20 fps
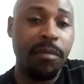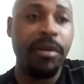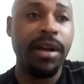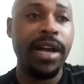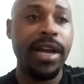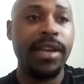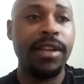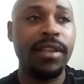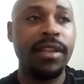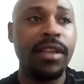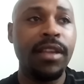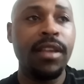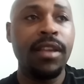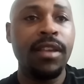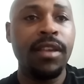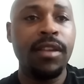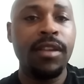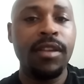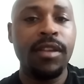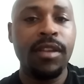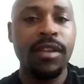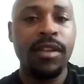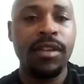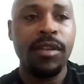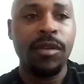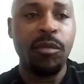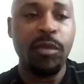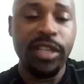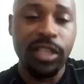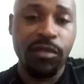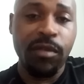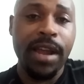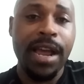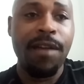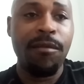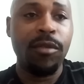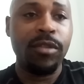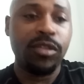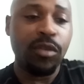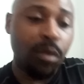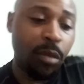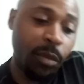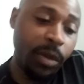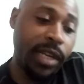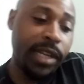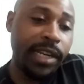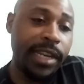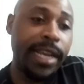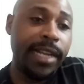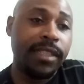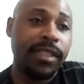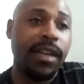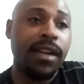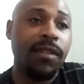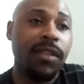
body. We travel. So when we connect to